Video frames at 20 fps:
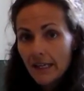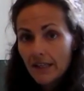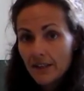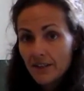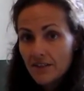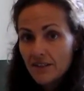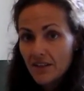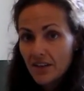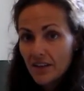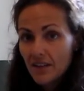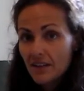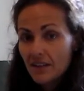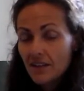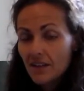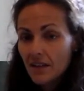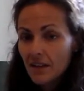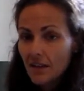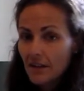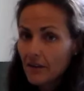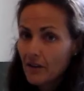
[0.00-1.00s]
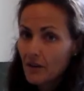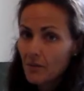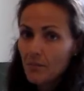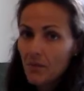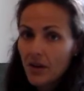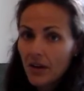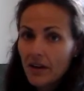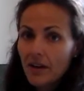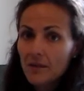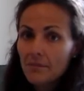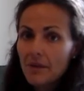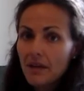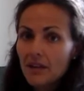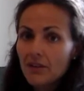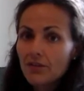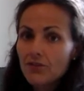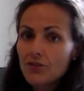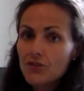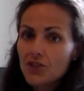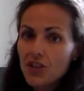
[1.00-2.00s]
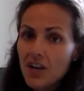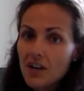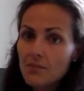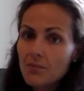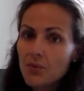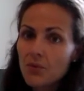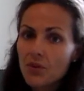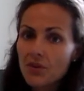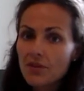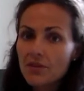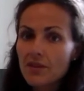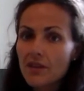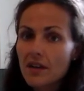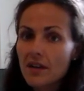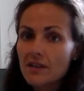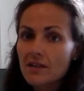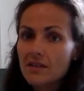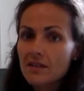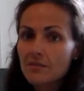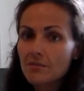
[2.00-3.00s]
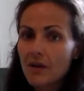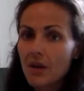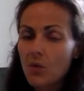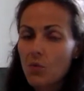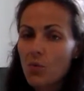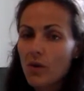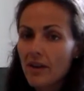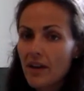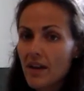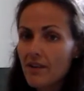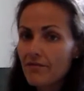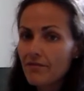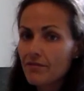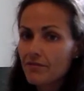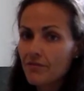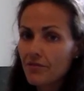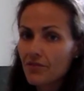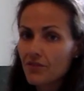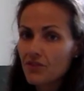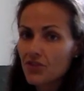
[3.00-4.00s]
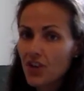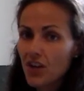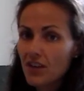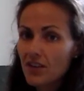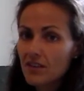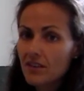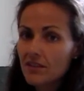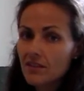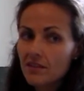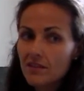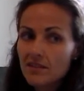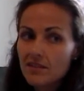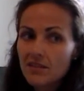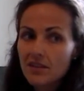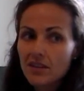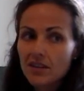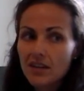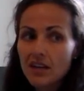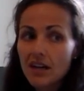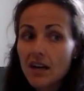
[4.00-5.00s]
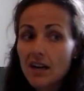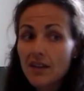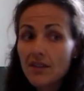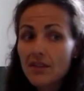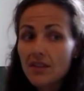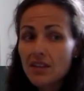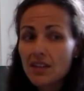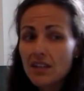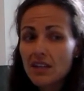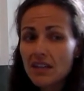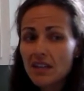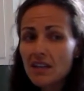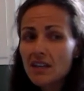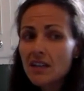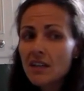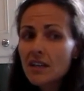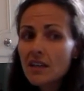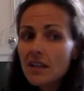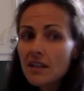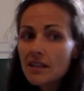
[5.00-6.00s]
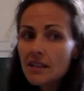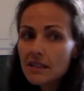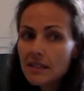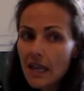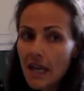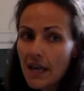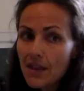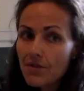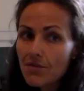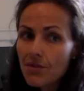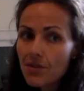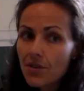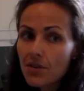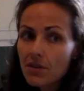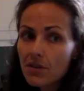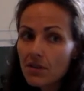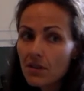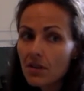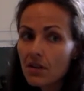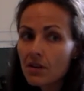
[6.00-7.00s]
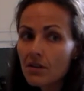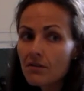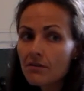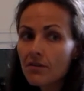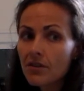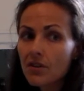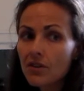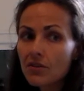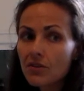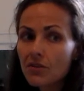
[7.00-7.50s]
It's done. I'm going to mark on my little chalkboard that my 1F for the Jun is starting on the 10th of